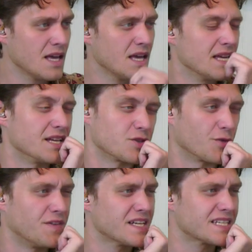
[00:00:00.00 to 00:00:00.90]
Yeah, so they're
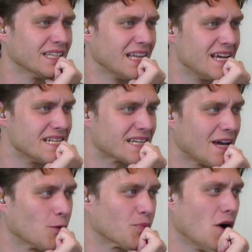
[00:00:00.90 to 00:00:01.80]
facing delays and
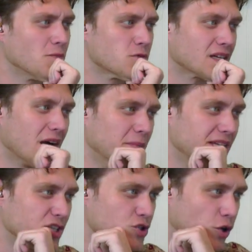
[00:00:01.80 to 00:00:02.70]
encountered problems with
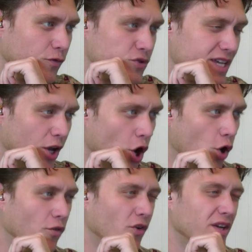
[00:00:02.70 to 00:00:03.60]
accompanying servers that
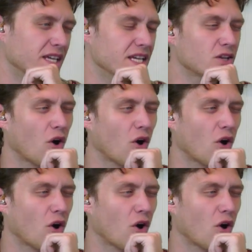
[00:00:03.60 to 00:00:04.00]
overheat,